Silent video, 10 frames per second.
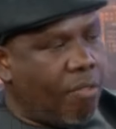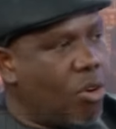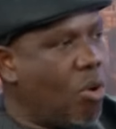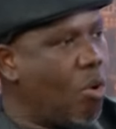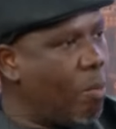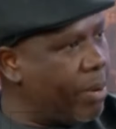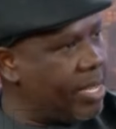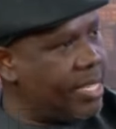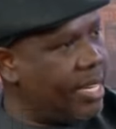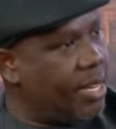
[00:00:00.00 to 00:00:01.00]
governor or
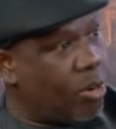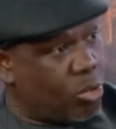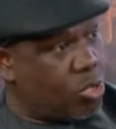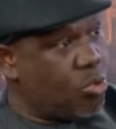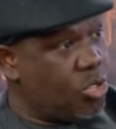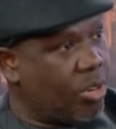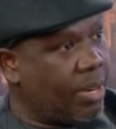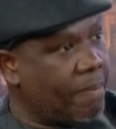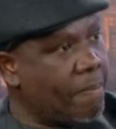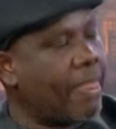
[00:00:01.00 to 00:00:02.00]
president, the
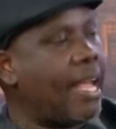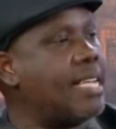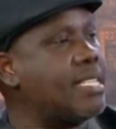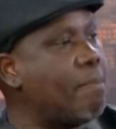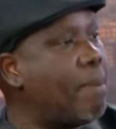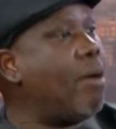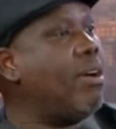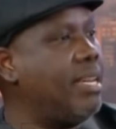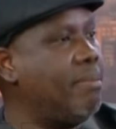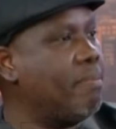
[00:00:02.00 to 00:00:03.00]
Constitution has
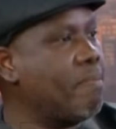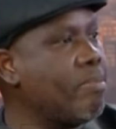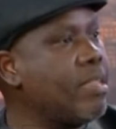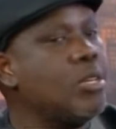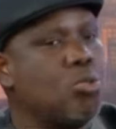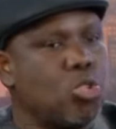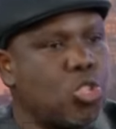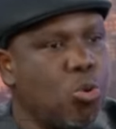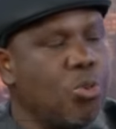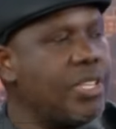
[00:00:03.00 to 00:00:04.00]
empowered him to
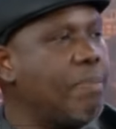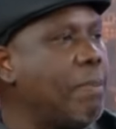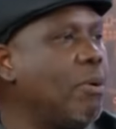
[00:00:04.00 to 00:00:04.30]
choose